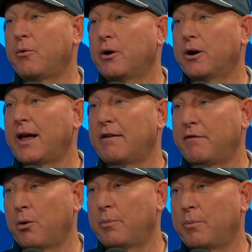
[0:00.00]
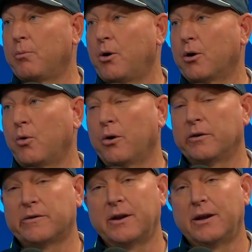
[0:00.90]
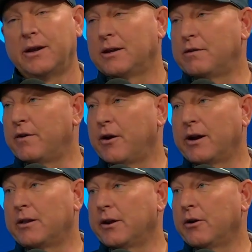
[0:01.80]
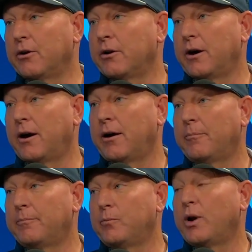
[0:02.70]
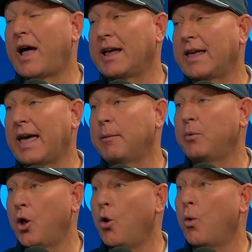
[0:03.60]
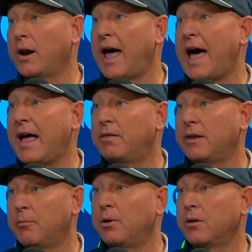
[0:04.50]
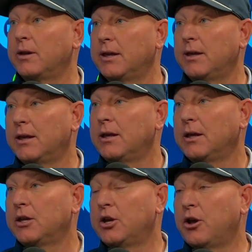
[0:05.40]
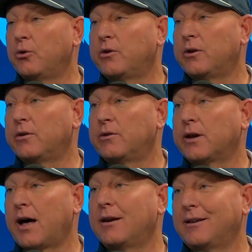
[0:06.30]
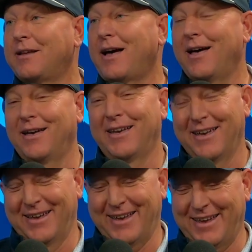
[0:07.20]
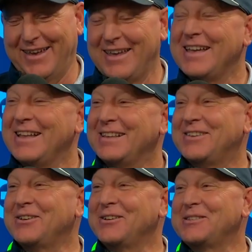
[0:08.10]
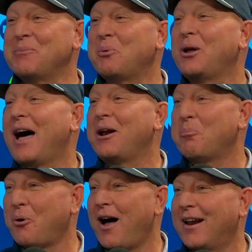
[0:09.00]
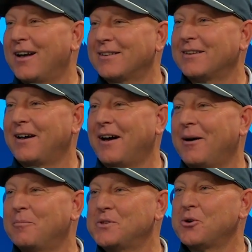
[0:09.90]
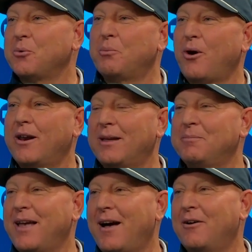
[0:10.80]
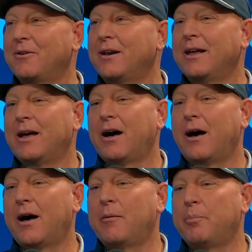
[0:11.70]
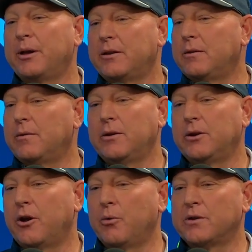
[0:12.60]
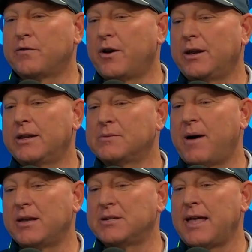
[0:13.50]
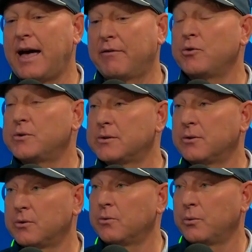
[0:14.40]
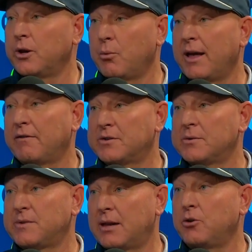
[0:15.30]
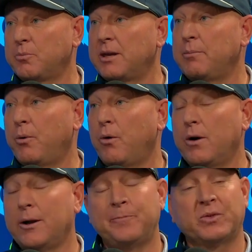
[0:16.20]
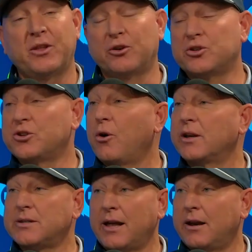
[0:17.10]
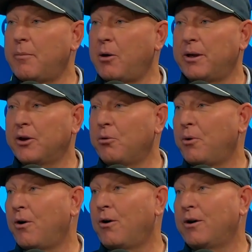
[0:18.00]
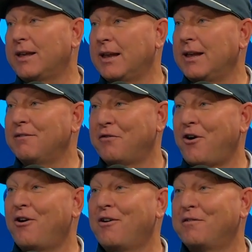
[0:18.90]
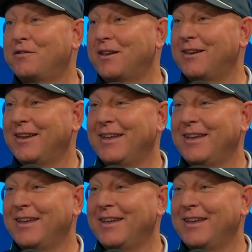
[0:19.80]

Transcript: we were going to have 4 pickleball courts. It's very clear when I came, no one had the ability, to kind of to put out a product. So we brought him down. But what's funny is my staff, who's we have some tenured people. They're so excited about pickleball and getting involved and